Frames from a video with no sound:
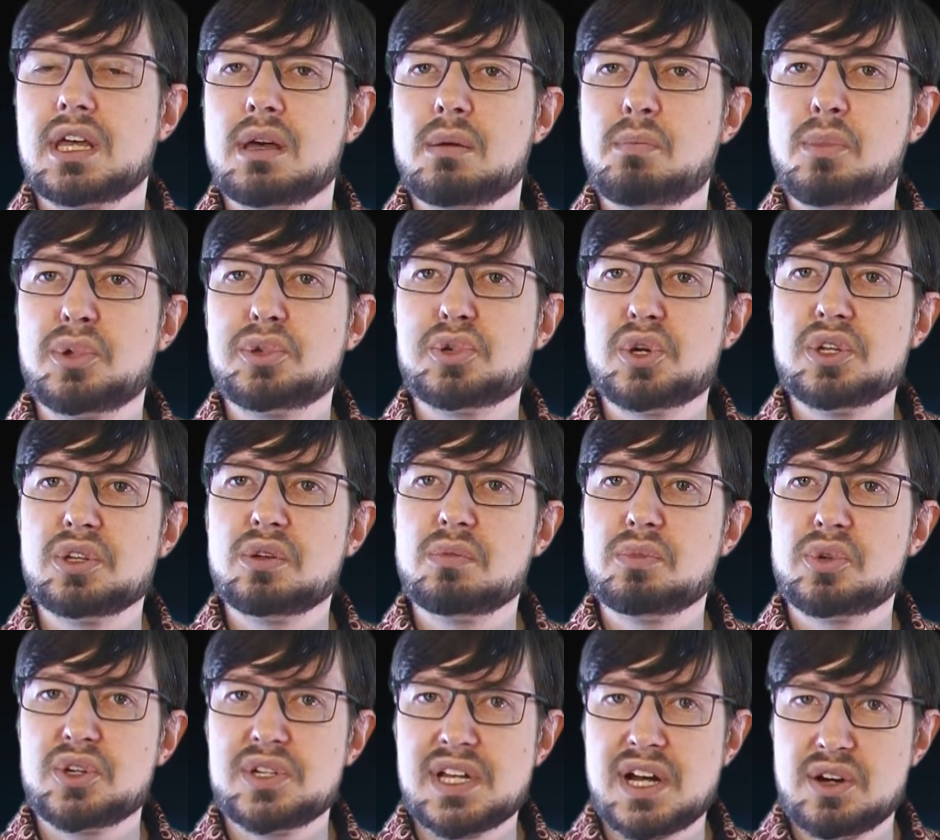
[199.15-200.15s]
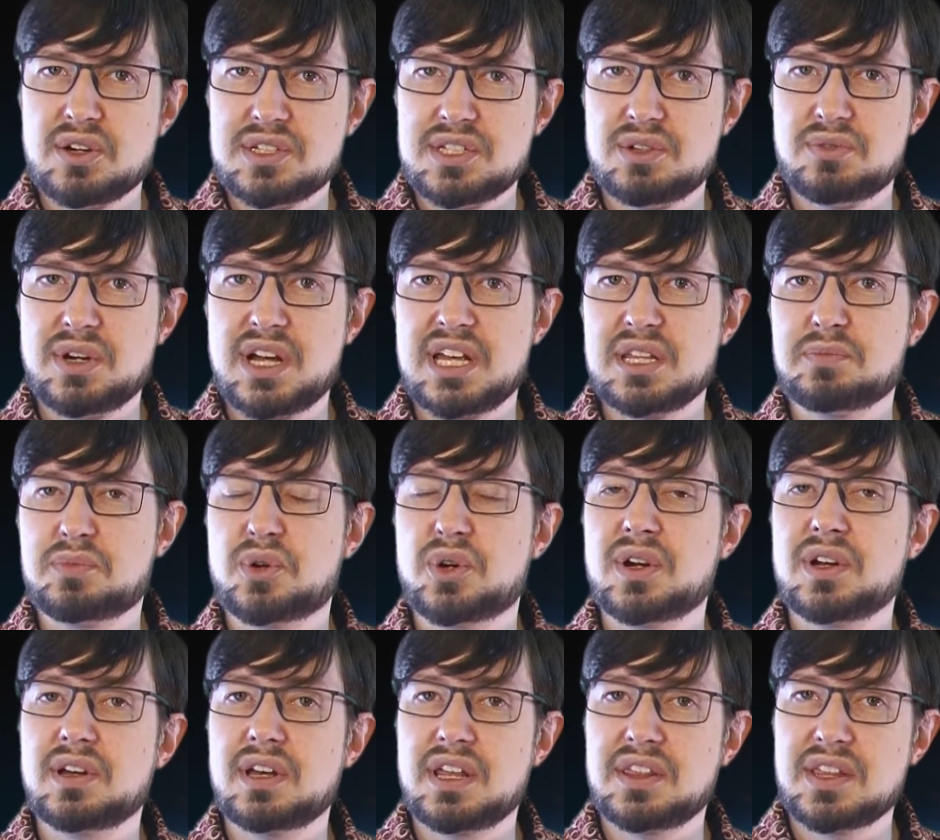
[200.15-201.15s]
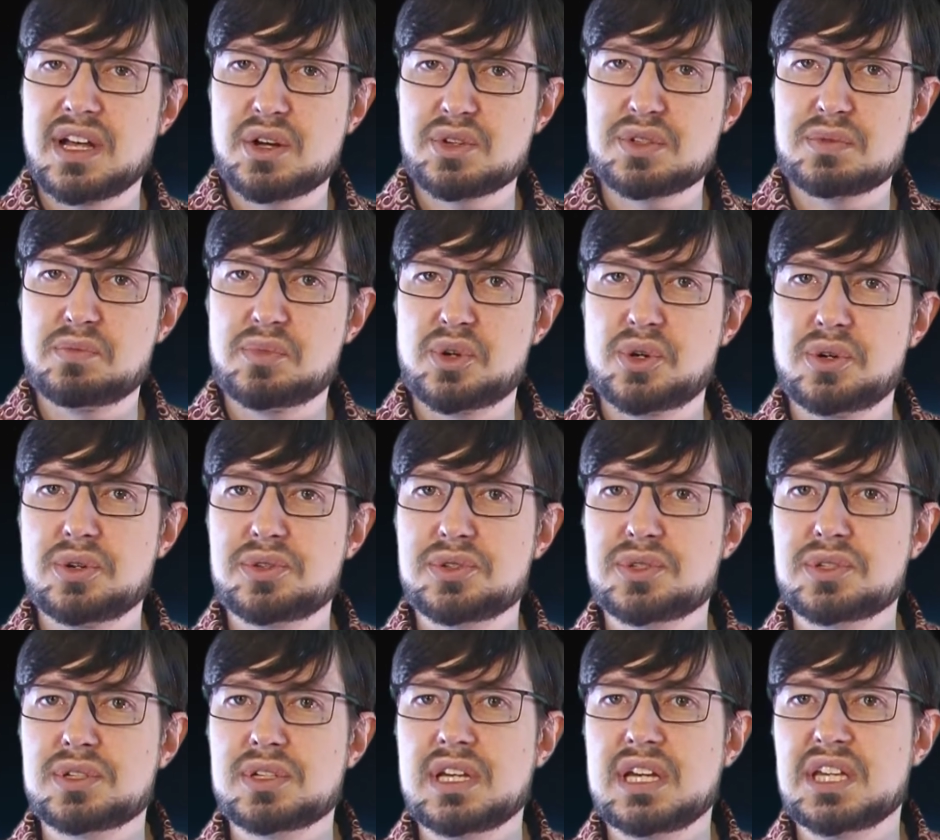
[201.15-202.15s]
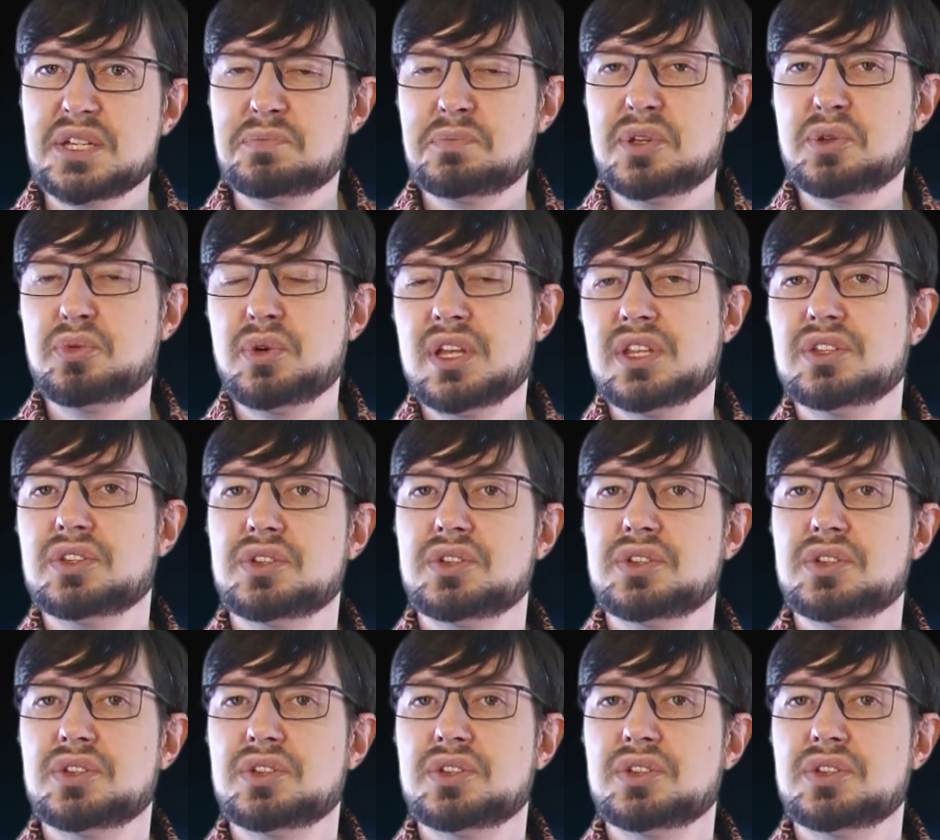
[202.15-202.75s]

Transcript: Maternal mortality rate per 1,000 births is between